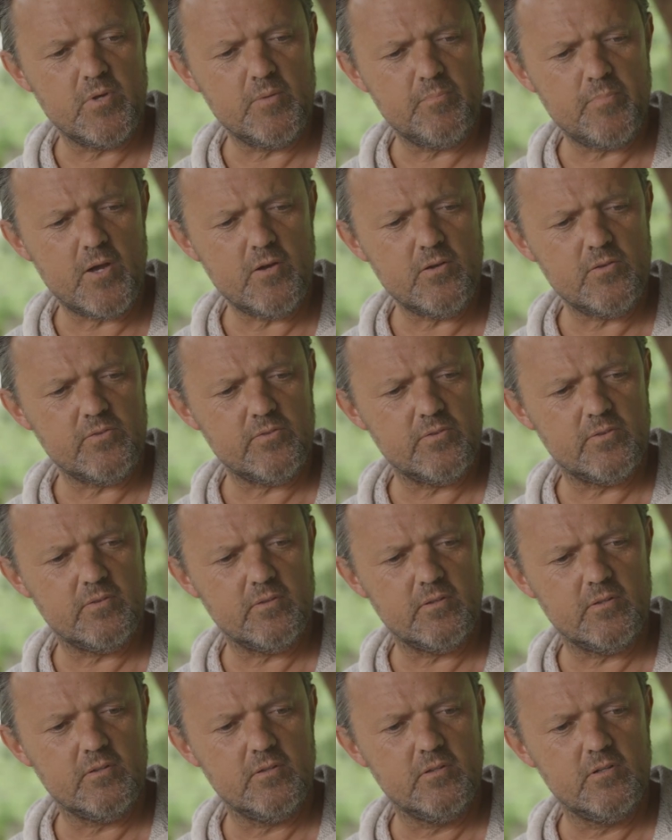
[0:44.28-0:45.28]
But we
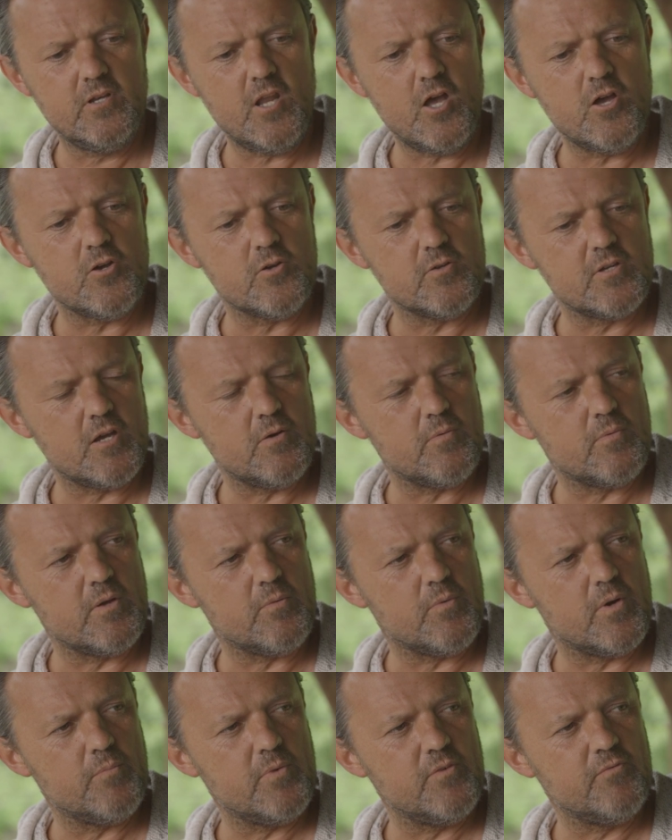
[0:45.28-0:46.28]
both know, don't
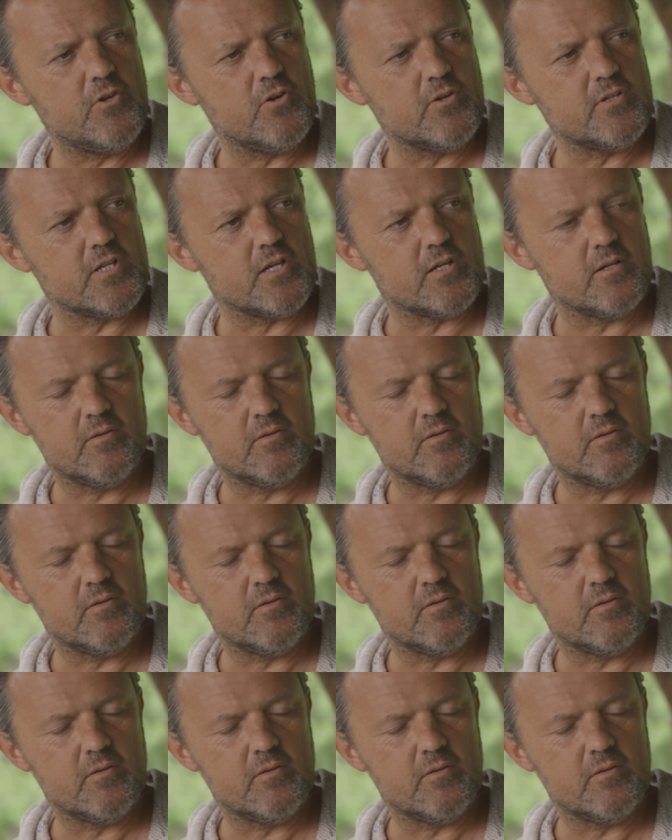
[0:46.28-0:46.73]
we, when we've got